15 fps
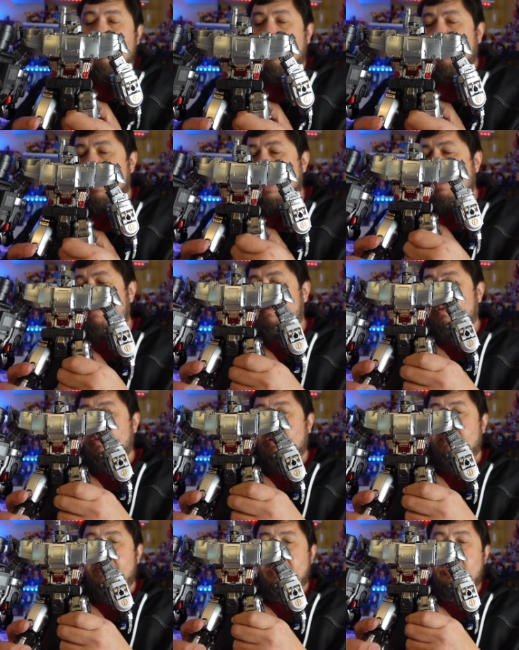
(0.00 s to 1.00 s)
around for
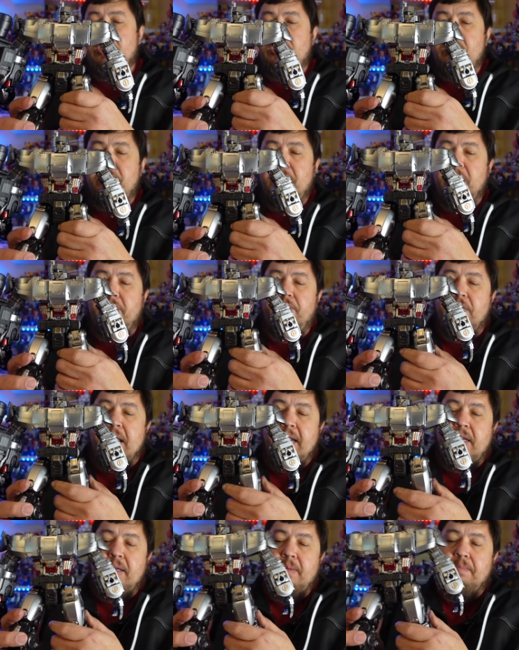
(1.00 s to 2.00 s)
them, but you should be able to
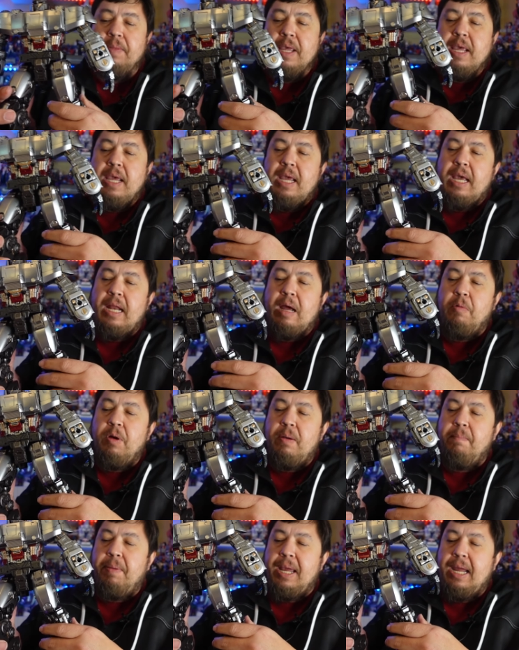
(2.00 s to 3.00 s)
find him. And I
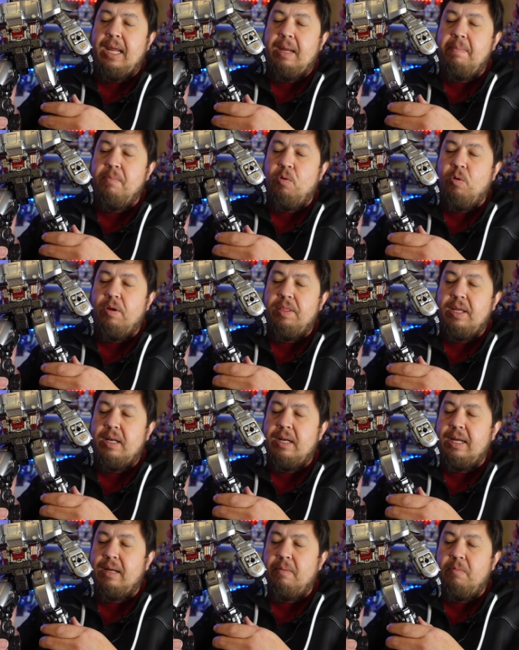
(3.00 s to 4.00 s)
wouldn't pay more than
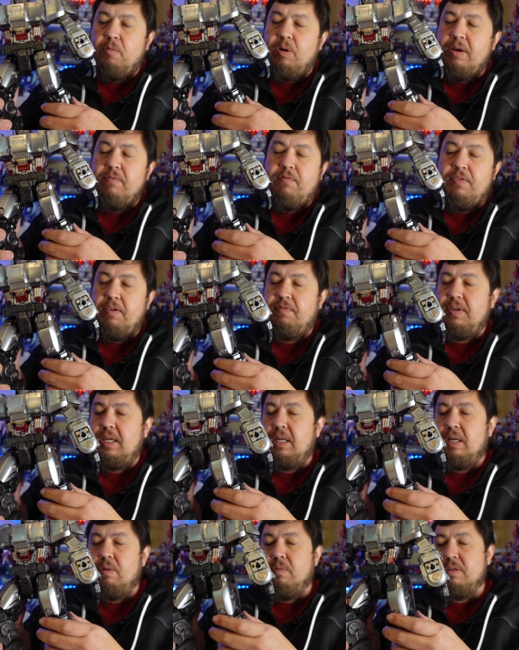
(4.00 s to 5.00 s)
like one
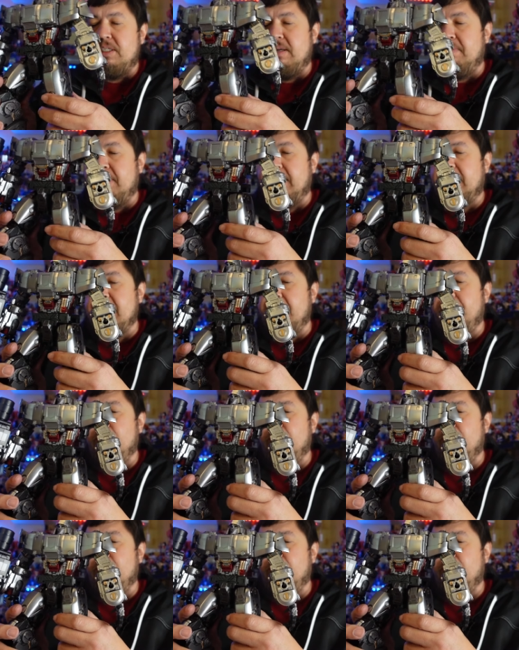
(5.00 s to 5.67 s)
fifty or something like that